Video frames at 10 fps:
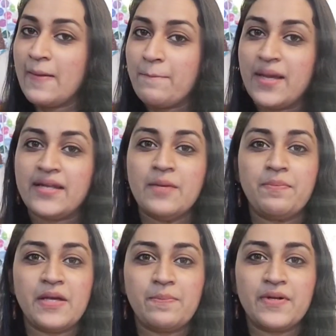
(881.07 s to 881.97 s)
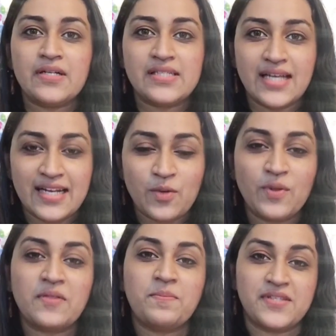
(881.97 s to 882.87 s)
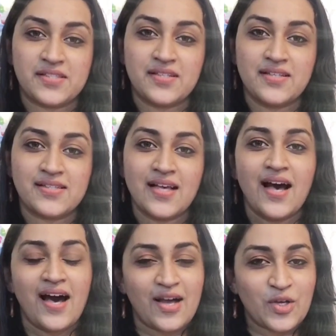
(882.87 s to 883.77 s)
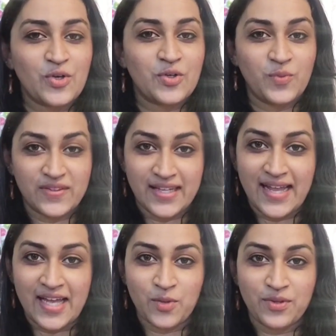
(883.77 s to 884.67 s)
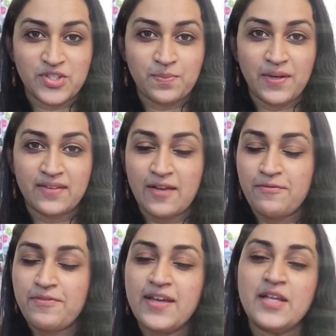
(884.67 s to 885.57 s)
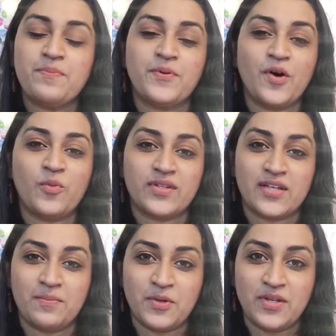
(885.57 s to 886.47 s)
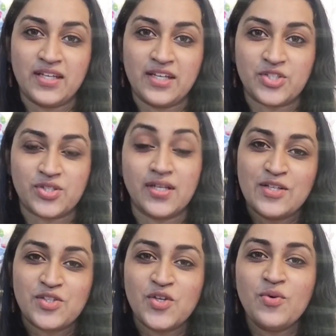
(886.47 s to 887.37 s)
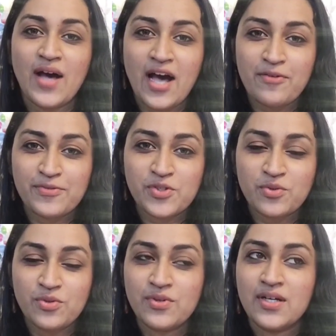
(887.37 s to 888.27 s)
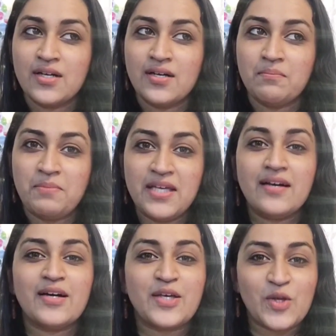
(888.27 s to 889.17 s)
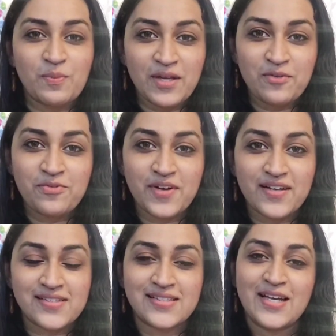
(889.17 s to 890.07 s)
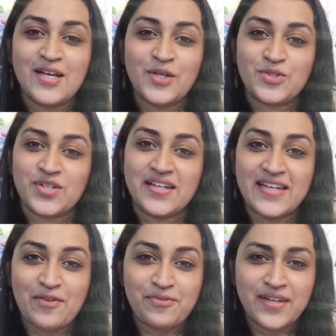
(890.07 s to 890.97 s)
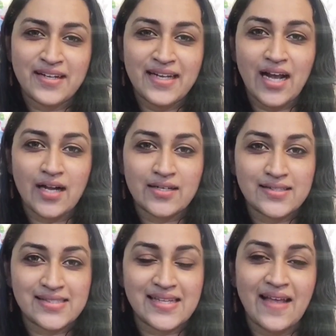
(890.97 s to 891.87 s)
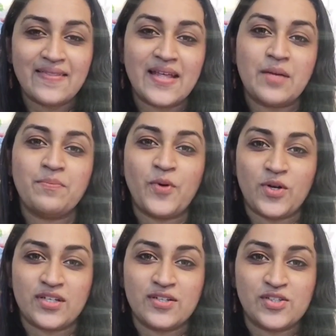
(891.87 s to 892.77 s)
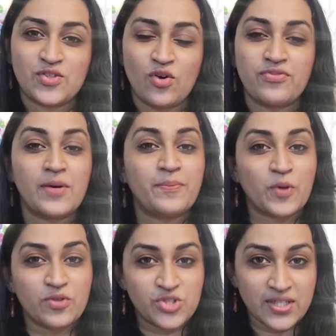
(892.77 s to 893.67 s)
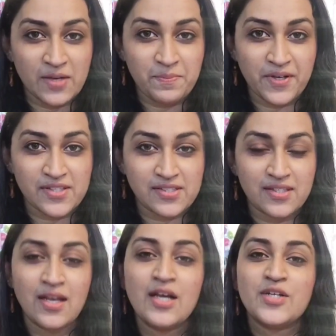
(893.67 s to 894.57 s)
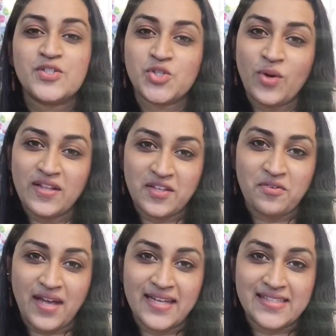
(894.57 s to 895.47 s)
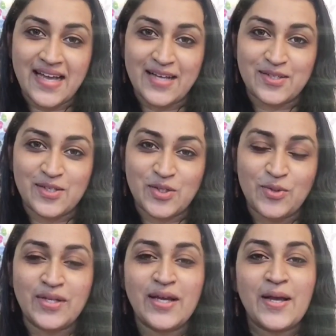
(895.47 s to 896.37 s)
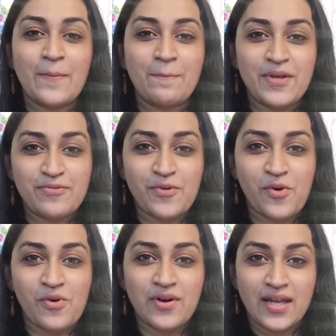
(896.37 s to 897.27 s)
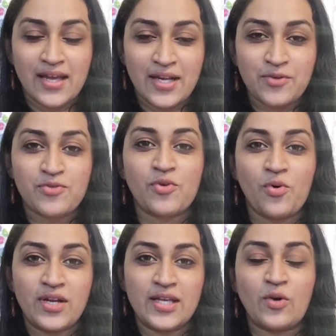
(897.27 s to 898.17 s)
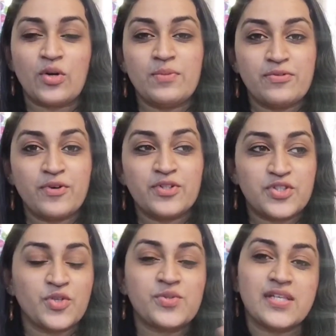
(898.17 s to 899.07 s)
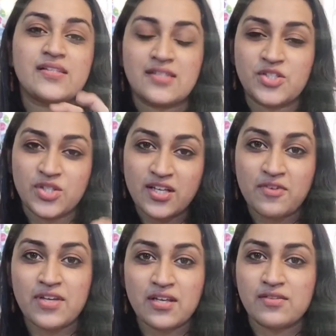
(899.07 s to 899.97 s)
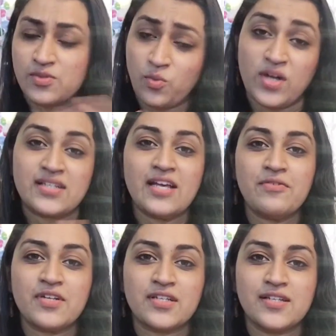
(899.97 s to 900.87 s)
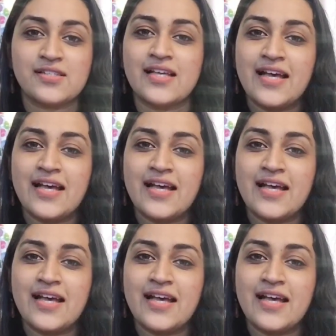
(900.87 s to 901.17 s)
Many people dealing with business are good with language, but they're very poor with communication. So, you have to be a human first. You should definitely understand the importance of approaching a person, showing the right attitude before enrolling or before choosing such careers. Whatever it is,